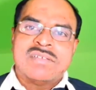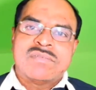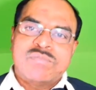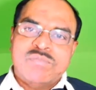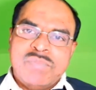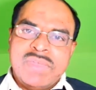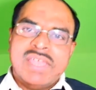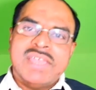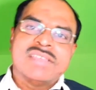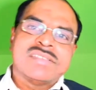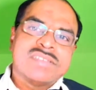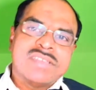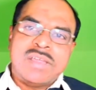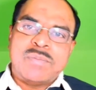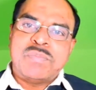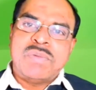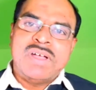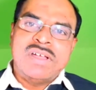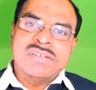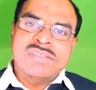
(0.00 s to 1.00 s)
Based
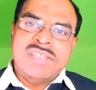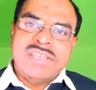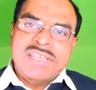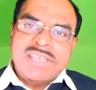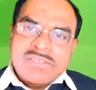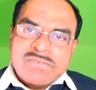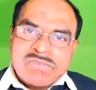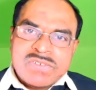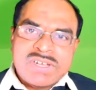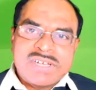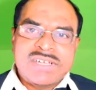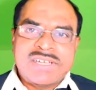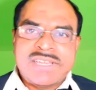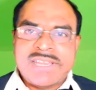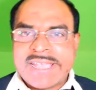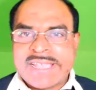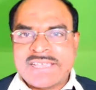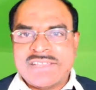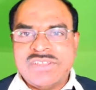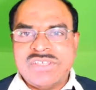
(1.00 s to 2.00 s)
upon the different
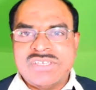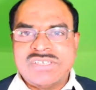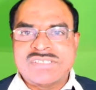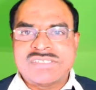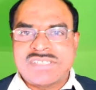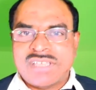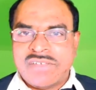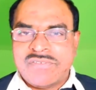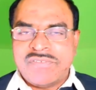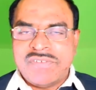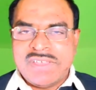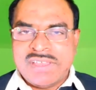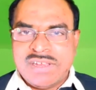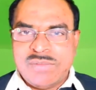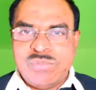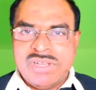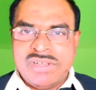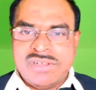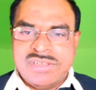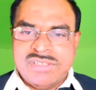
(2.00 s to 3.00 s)
techniques
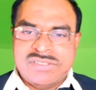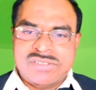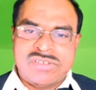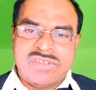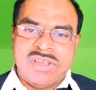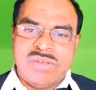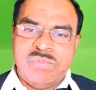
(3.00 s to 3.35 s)
available in digital